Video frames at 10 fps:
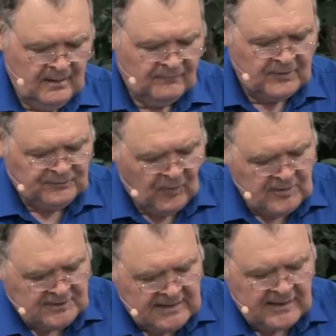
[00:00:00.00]
Verse
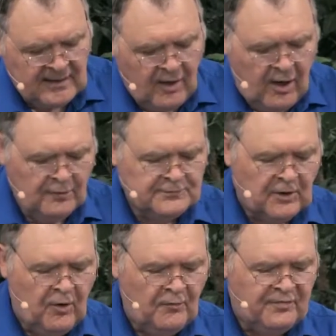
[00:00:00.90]
14, and
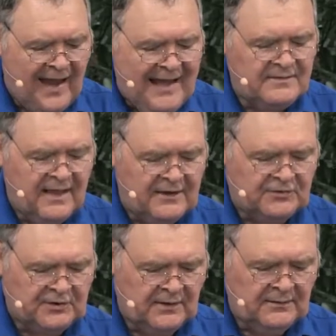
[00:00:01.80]
also that
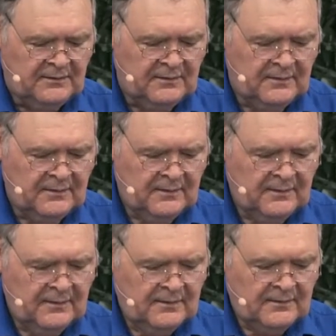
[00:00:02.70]
nation,
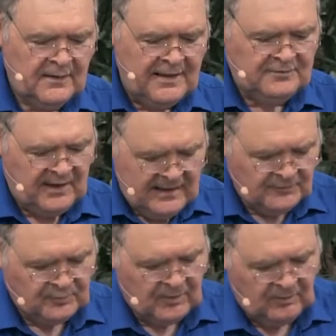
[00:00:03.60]
that's
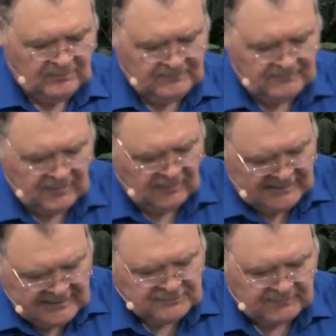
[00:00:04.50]
Israel, or
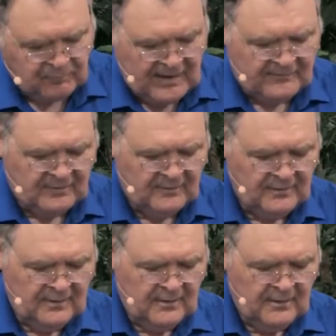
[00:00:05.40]
Egypt rather,
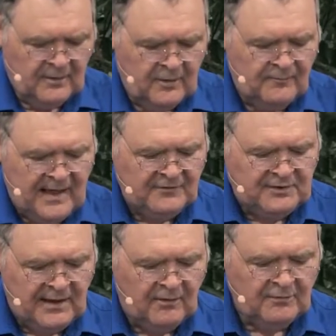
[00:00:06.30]
whom they
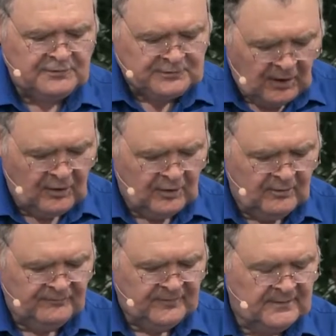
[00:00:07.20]
shall
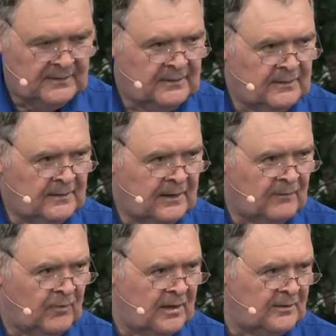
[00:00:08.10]
serve,
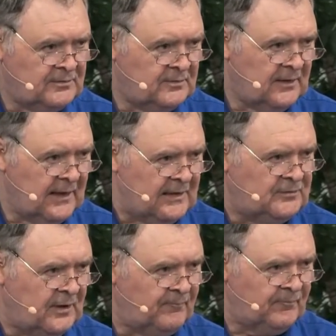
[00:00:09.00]
it was
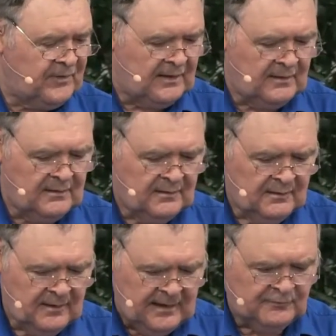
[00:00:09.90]
Egypt
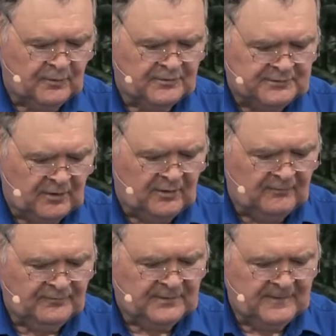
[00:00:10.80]
that Israel
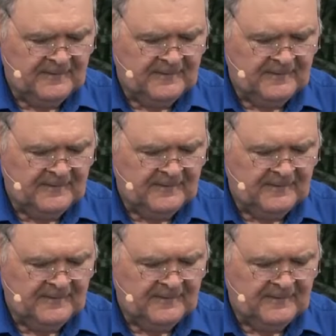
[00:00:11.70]
served,